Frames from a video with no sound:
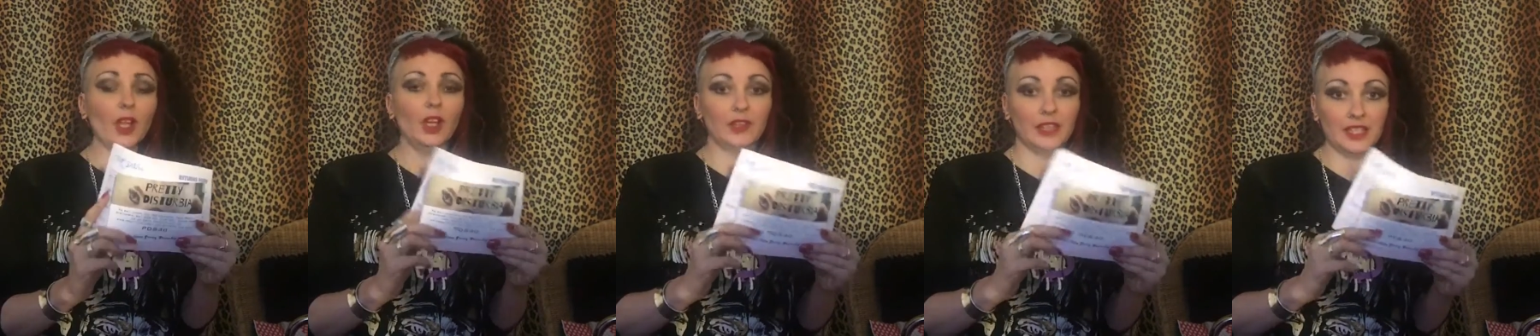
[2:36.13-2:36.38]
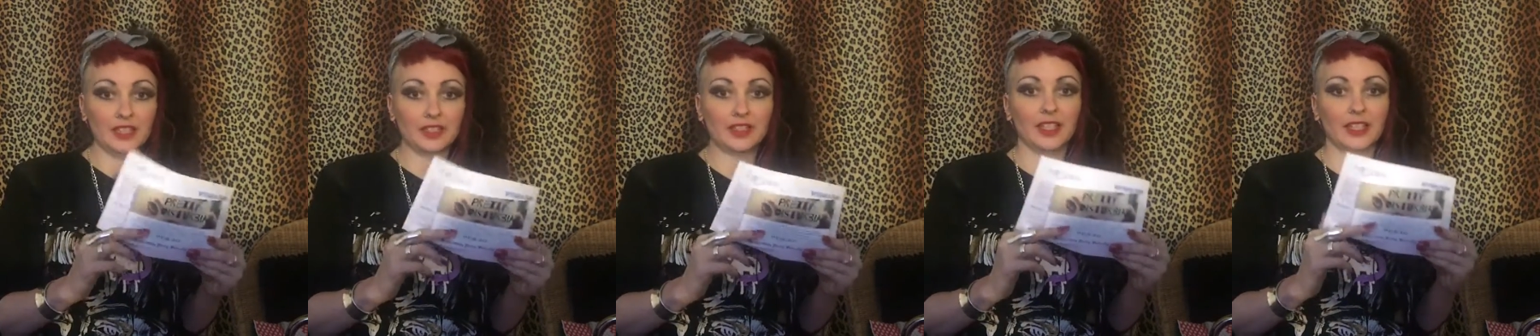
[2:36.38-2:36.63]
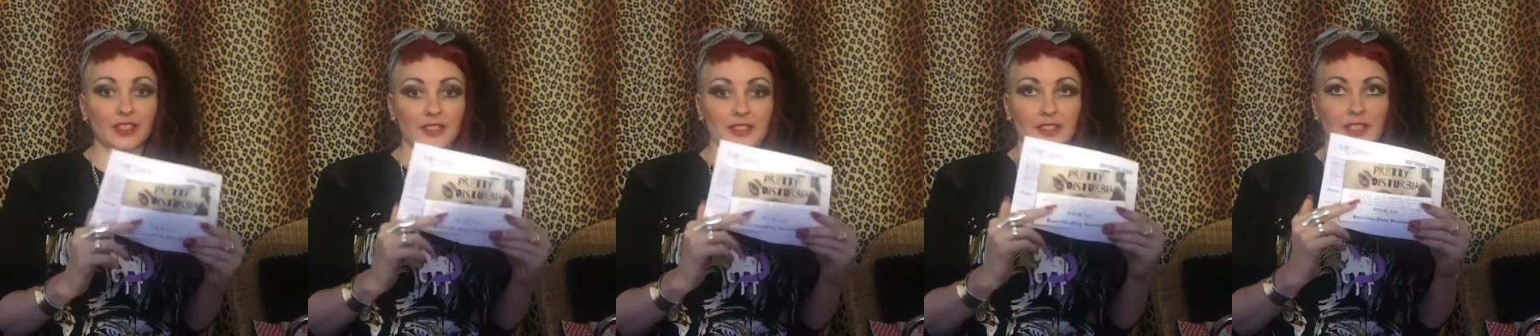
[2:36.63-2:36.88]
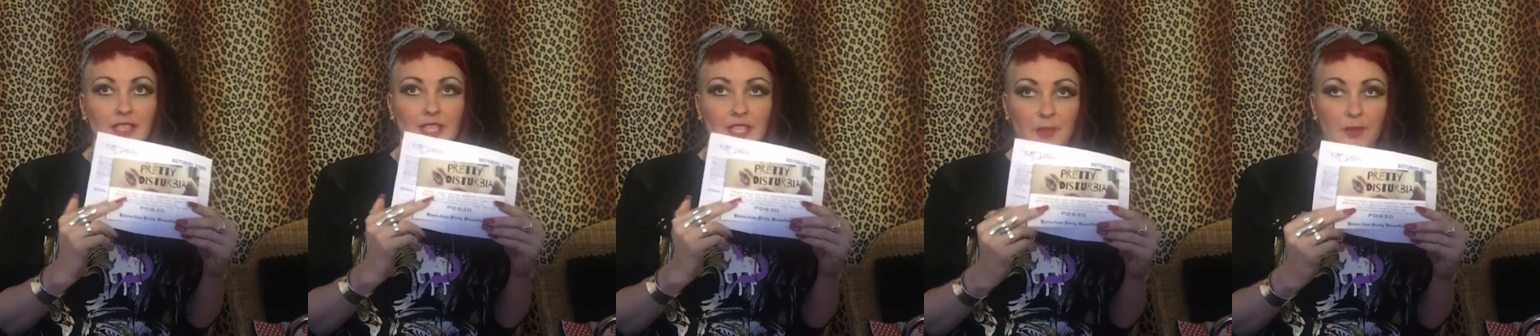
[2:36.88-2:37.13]
unless it's
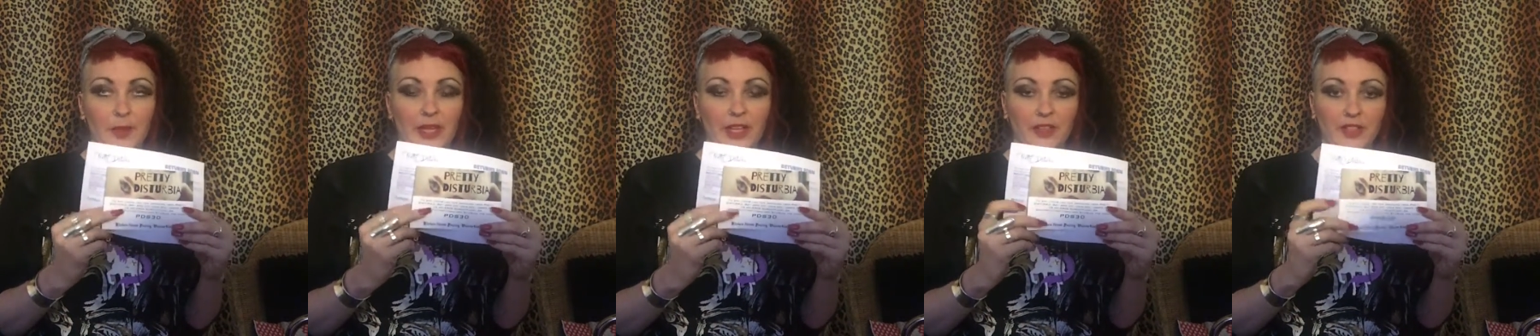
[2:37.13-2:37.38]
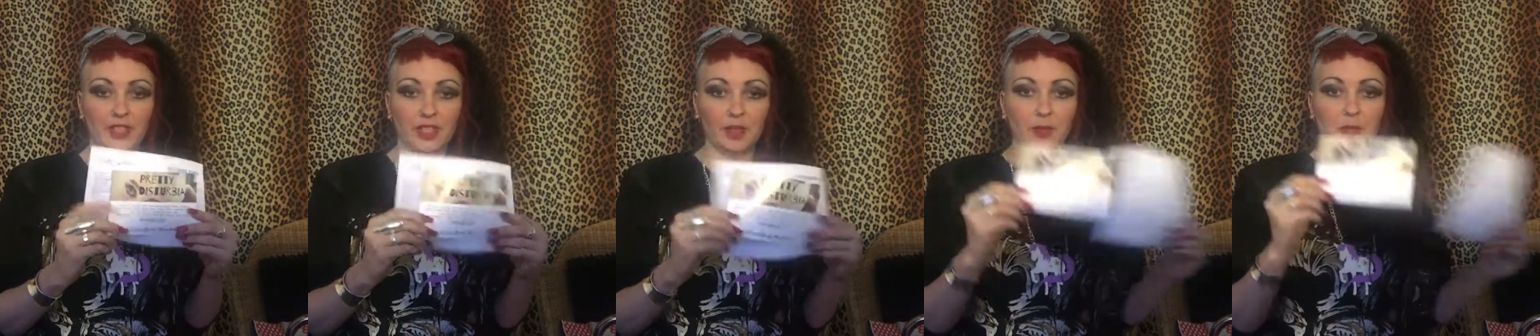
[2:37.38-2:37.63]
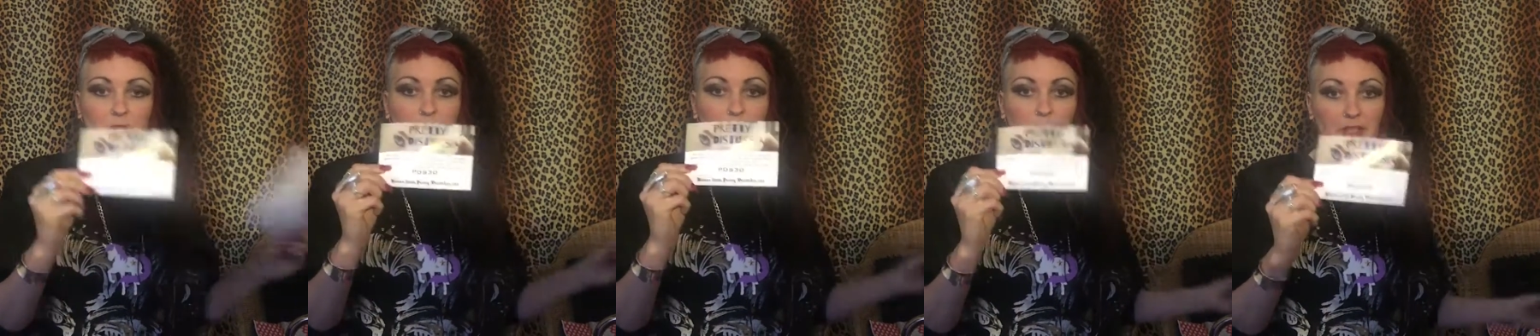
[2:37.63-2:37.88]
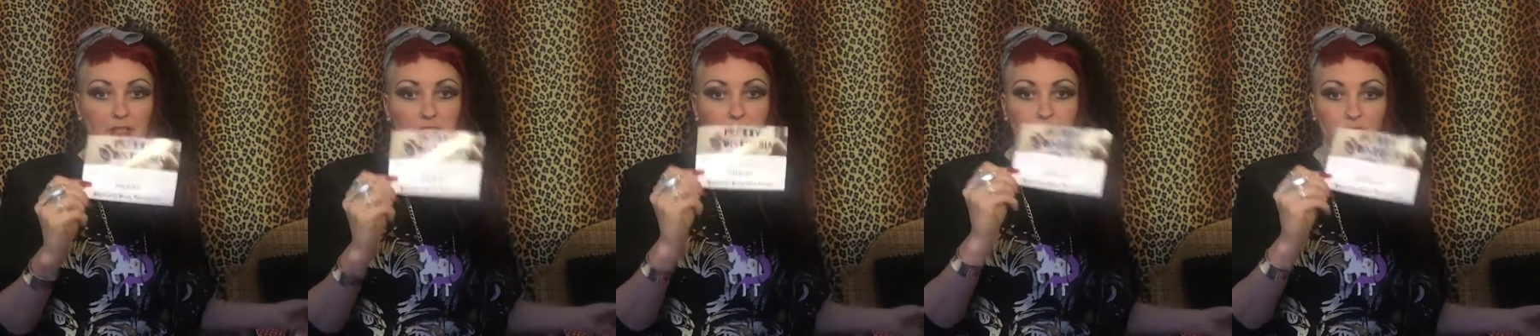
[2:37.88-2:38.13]
eBay or Depop,
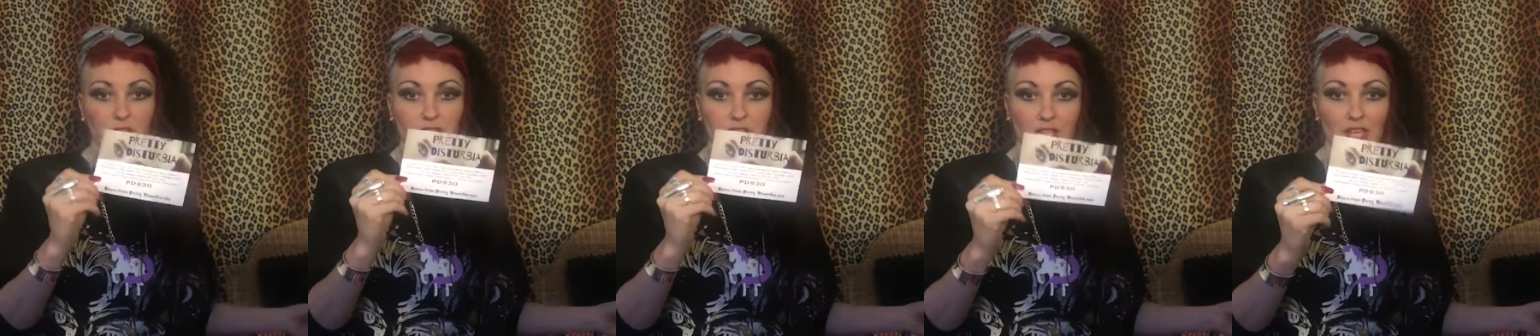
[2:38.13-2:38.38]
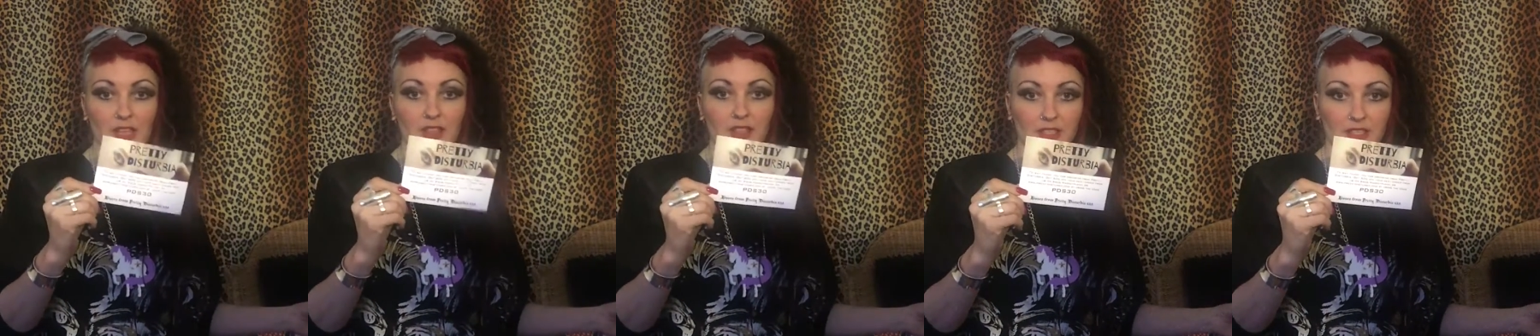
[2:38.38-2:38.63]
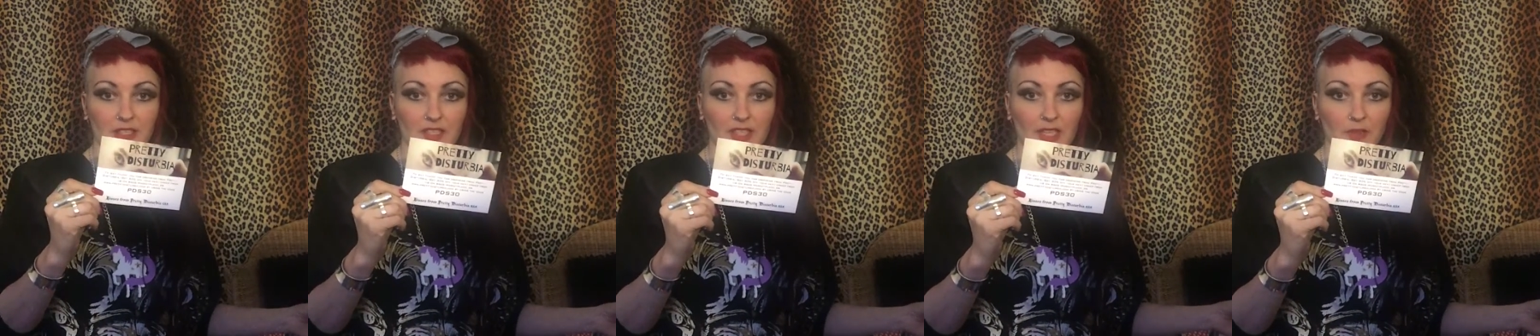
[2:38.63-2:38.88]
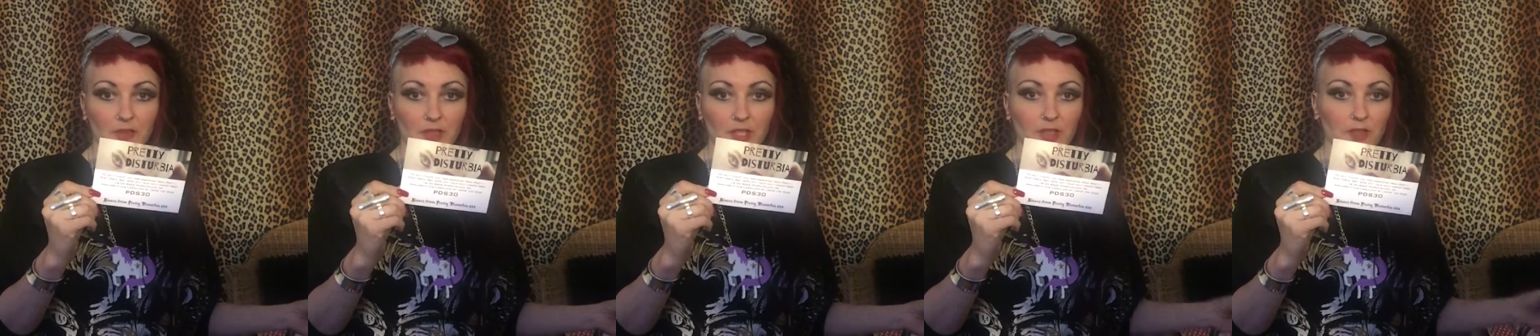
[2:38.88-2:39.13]
and you just get the
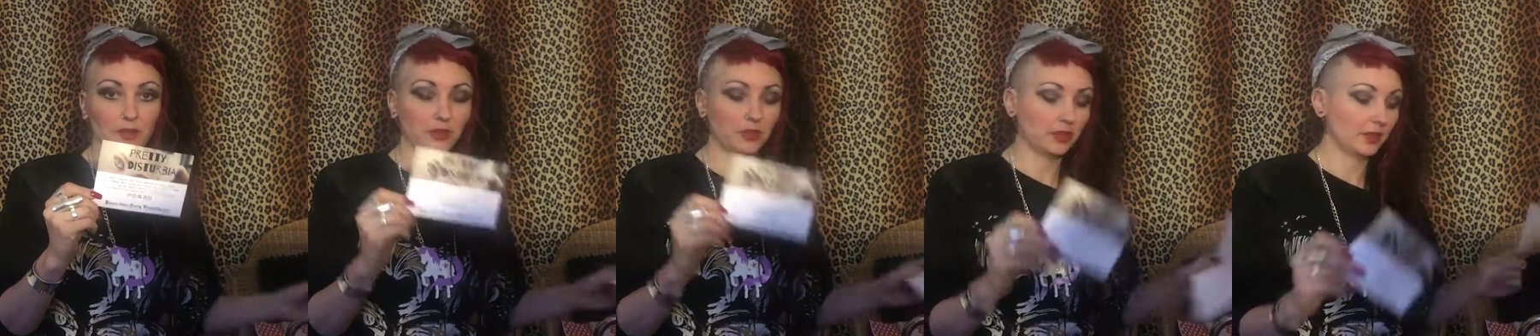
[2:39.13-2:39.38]
discount code.